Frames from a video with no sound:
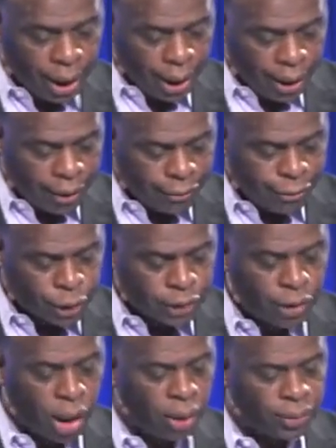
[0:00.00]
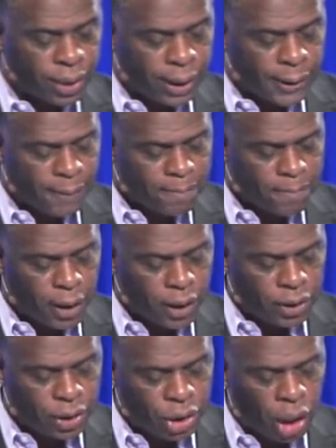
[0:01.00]
First of all,
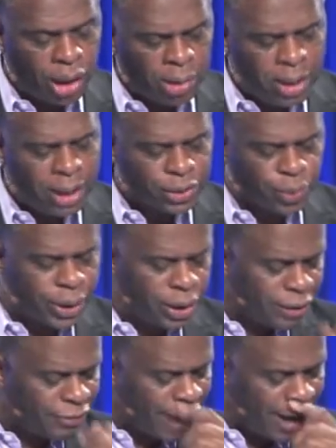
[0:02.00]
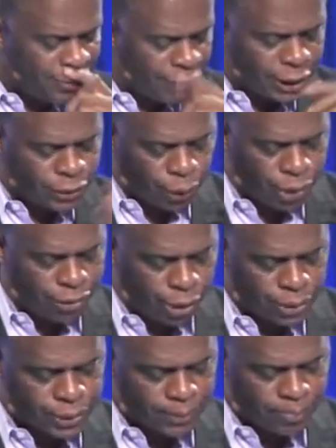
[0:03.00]
no, let me just read the five things for you
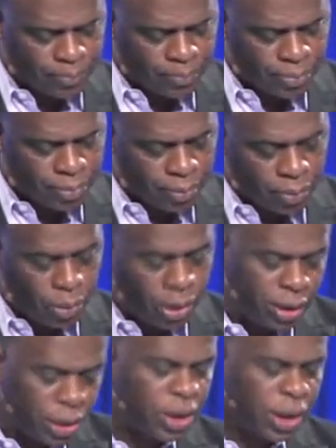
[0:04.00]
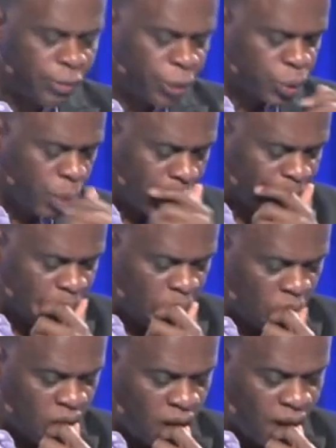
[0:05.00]
first. Well, look at verse 1.
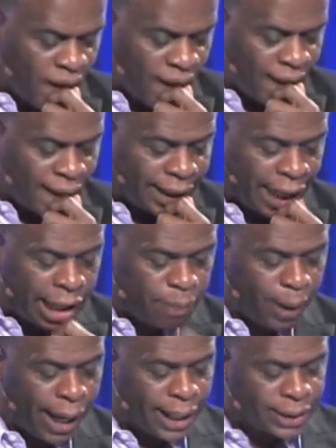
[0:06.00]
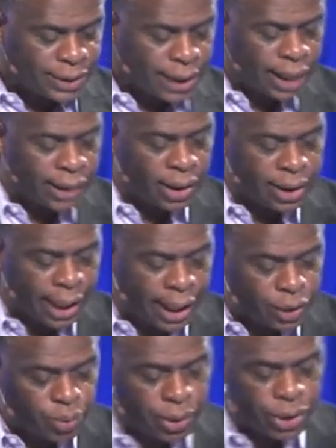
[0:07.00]
It came to pass in the
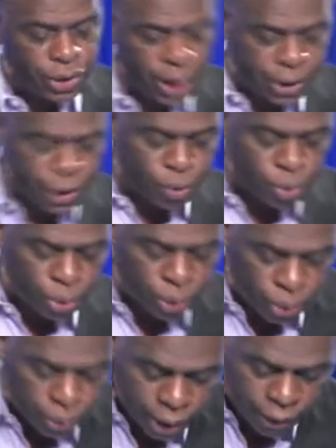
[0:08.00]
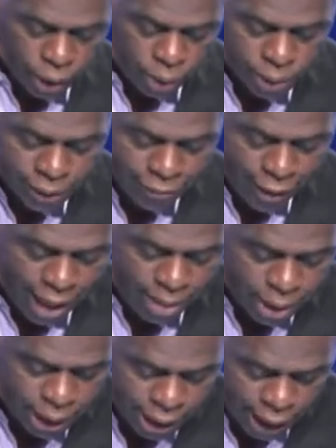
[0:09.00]
days when the judges ruled that there was a
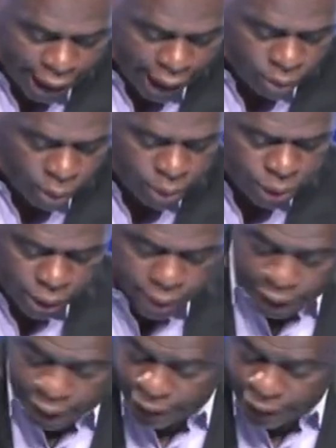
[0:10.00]
famine in the land. What was there in the land?